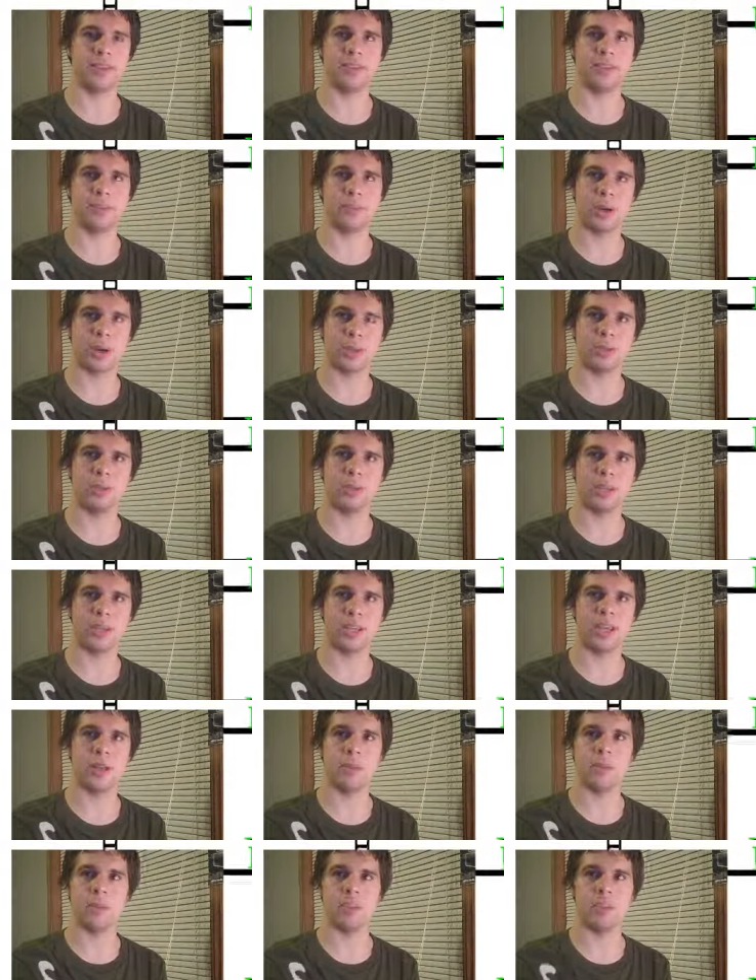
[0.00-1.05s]
It's probably
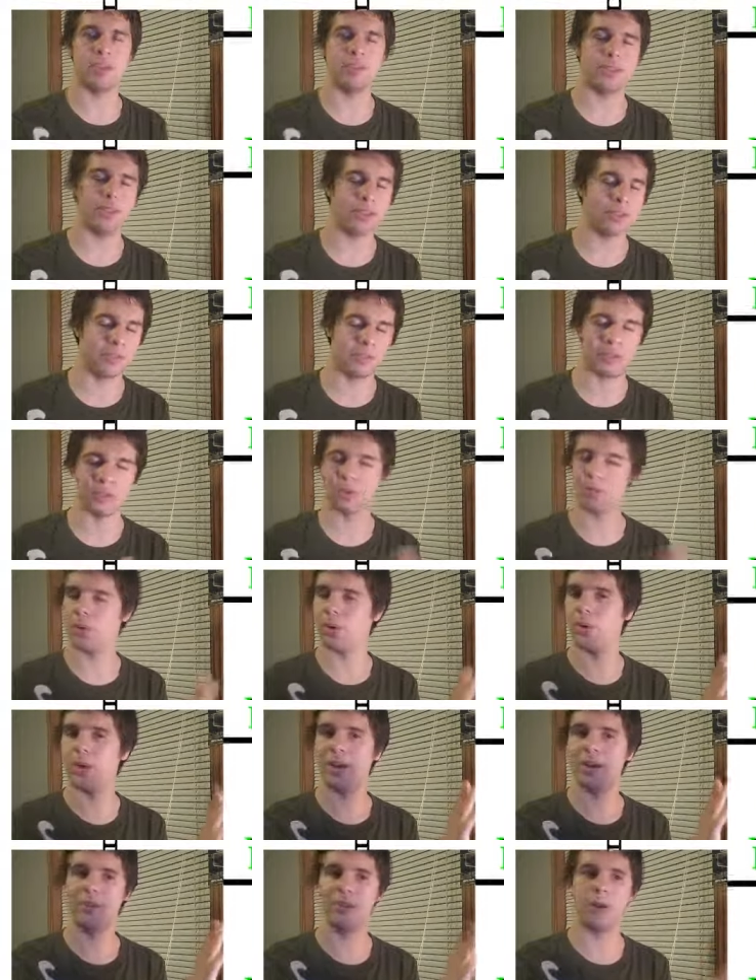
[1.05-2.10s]
gonna be shifting further
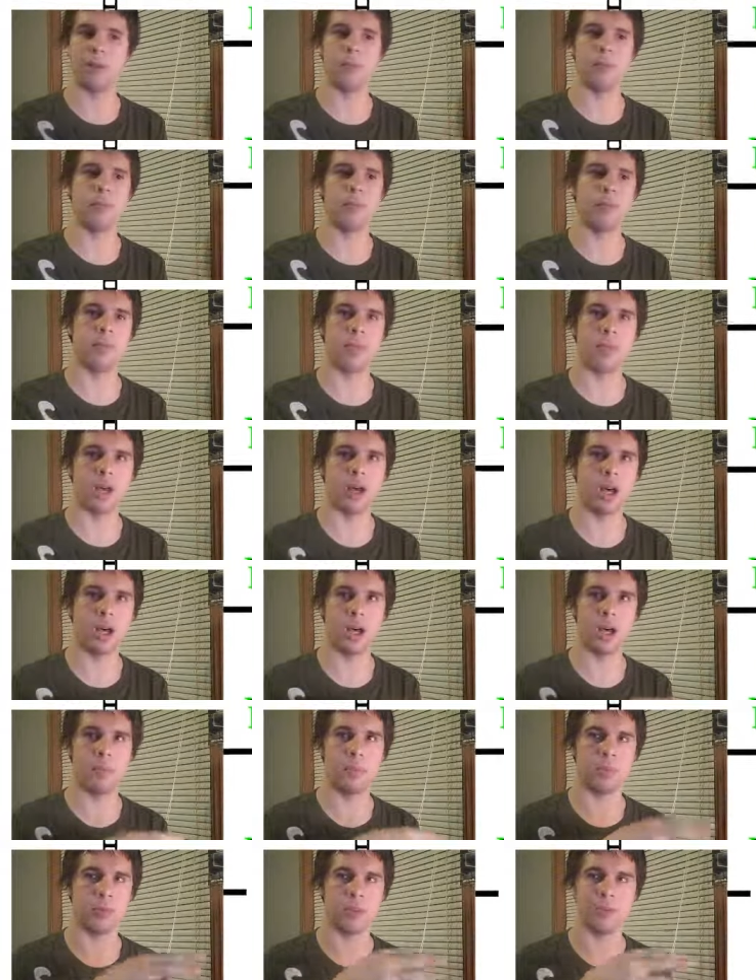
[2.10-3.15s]
away from the
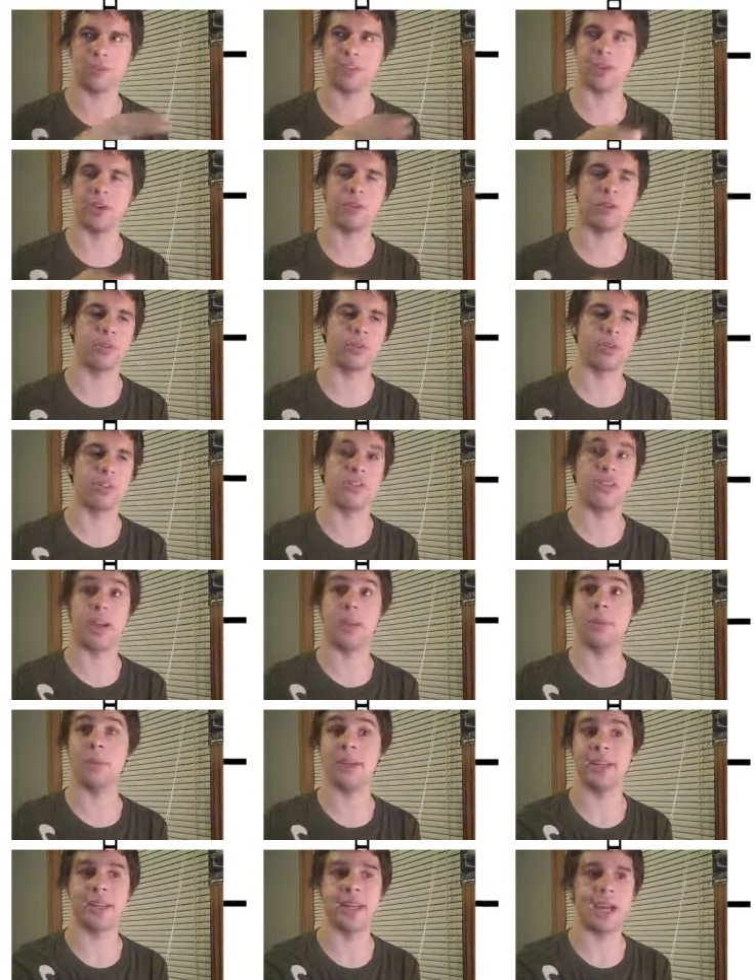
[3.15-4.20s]
hub or Discovery
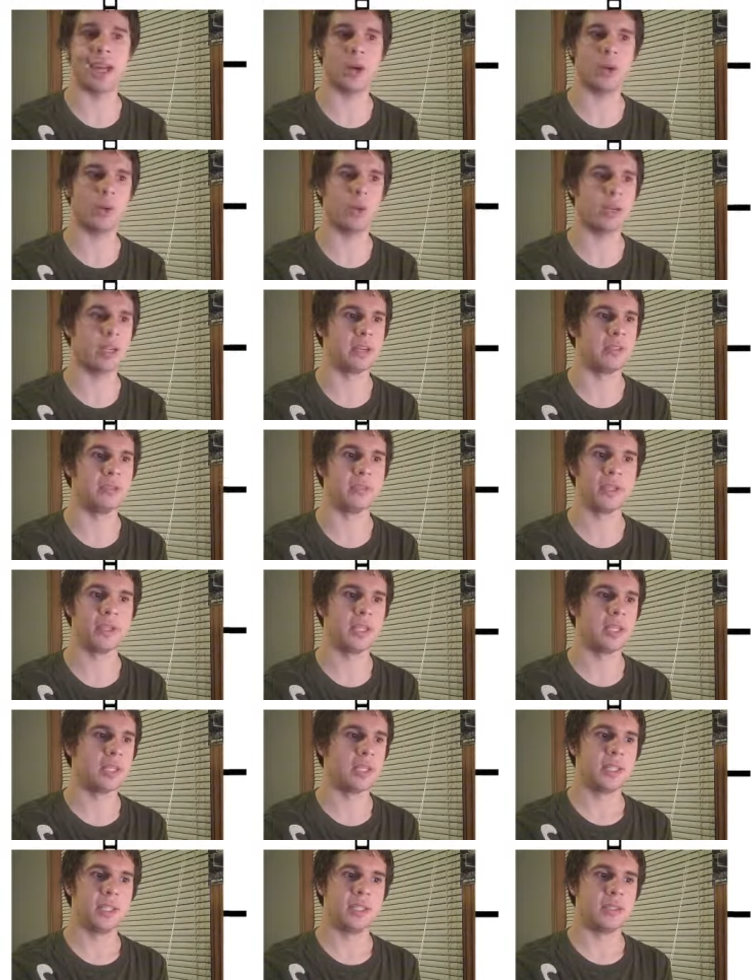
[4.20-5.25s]
family now,
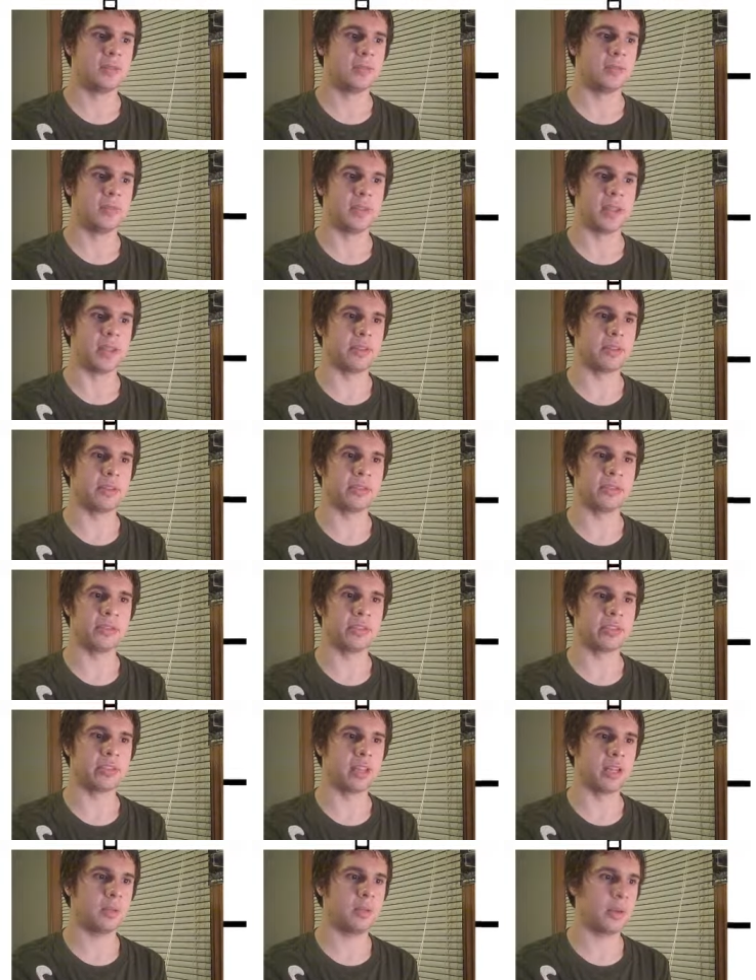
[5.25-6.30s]
and this is
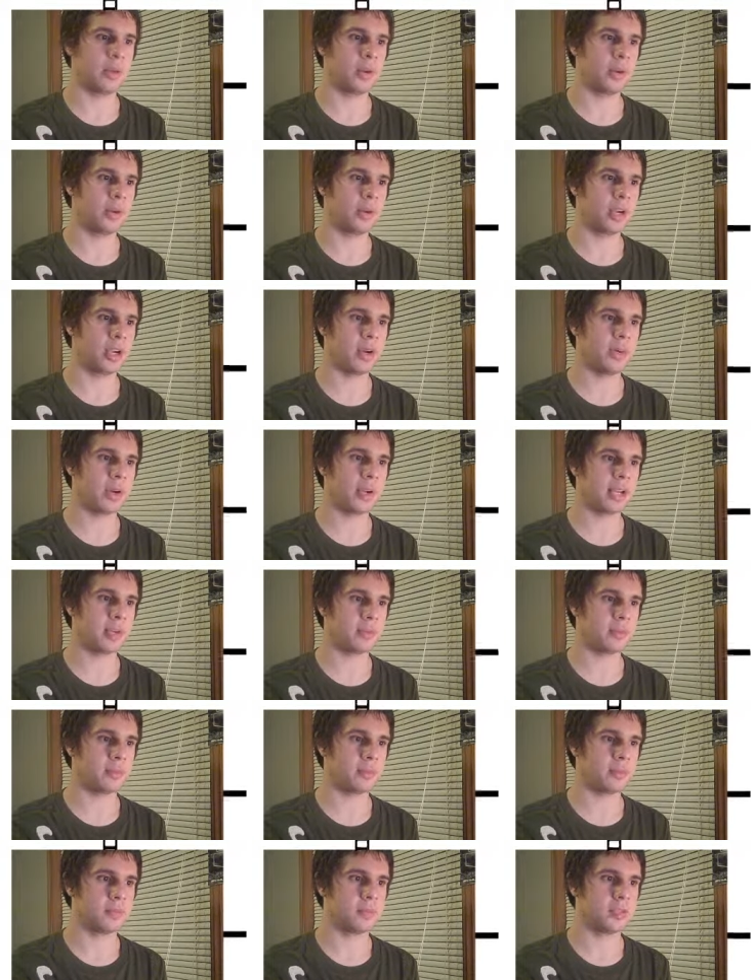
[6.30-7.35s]
just gonna be where we're going.
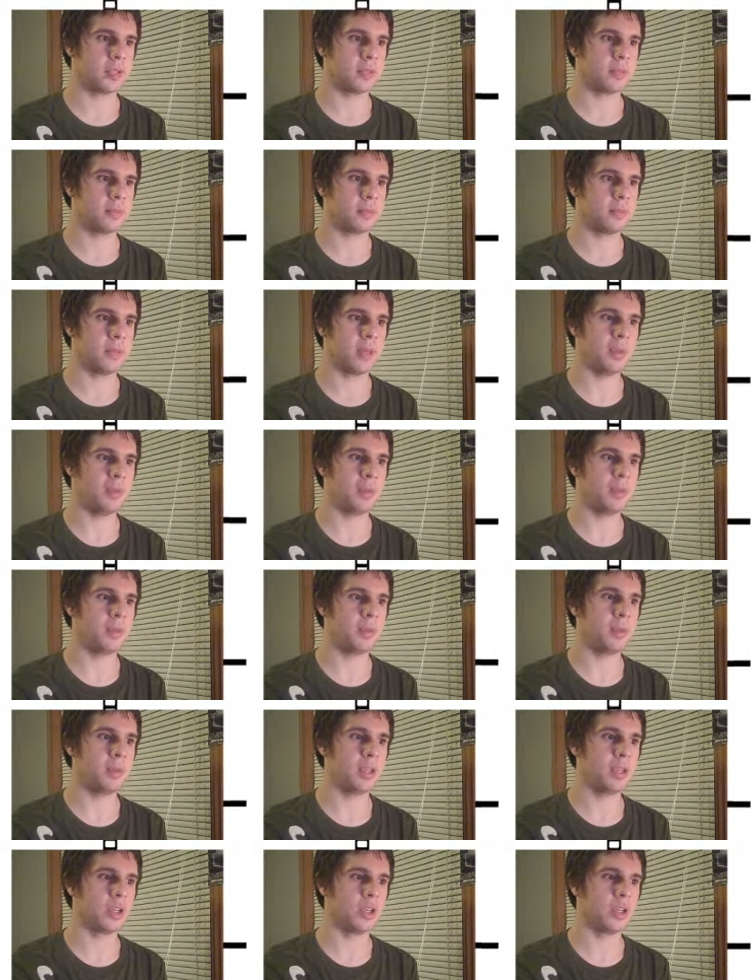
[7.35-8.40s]
So maybe
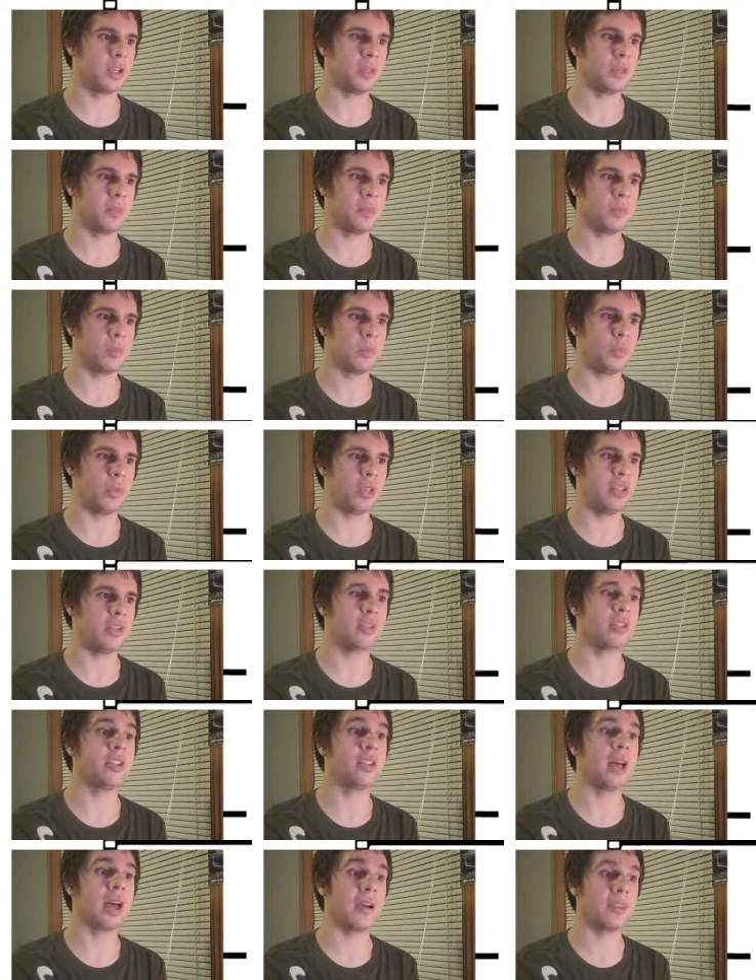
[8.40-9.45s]
it'll be good. We
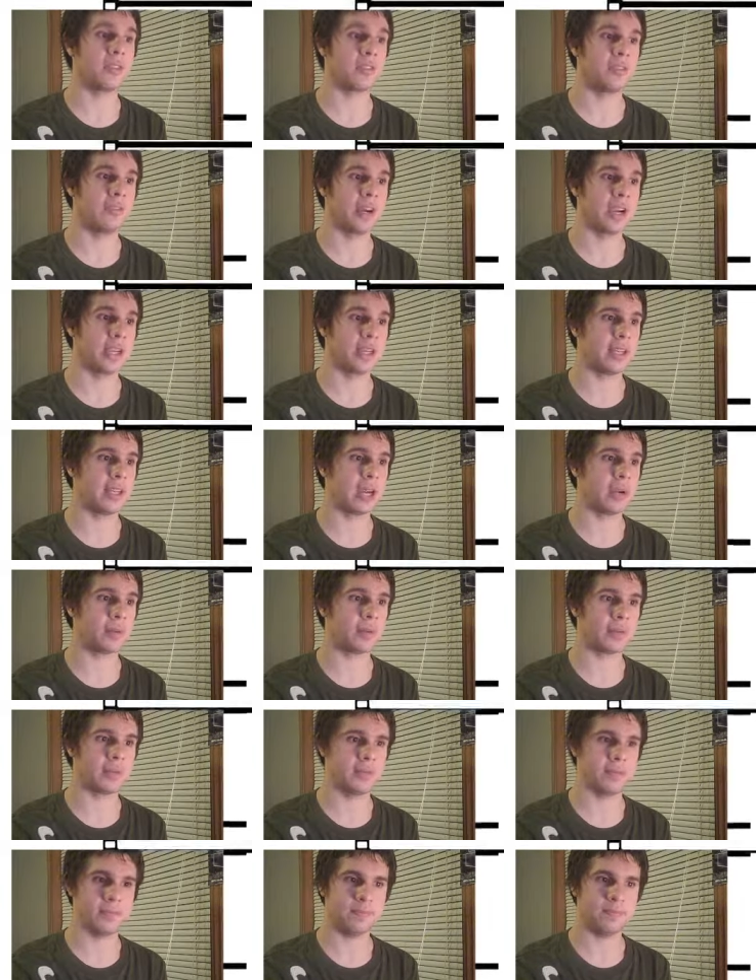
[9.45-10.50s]
still have to find out.